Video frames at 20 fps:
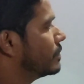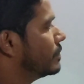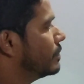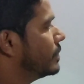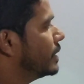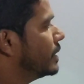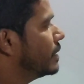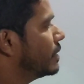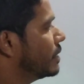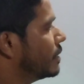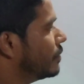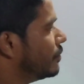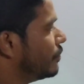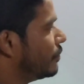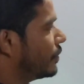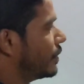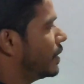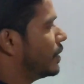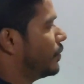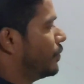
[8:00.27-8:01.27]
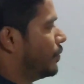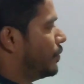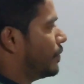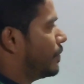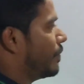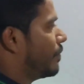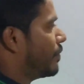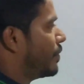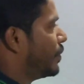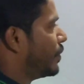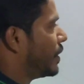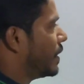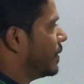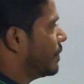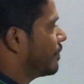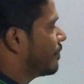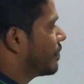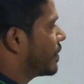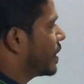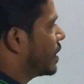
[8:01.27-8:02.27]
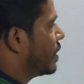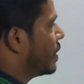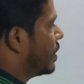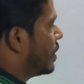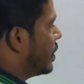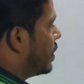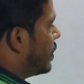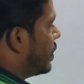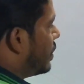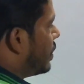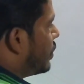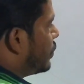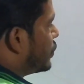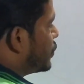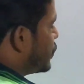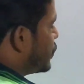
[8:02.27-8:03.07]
be in the front view. Okay, now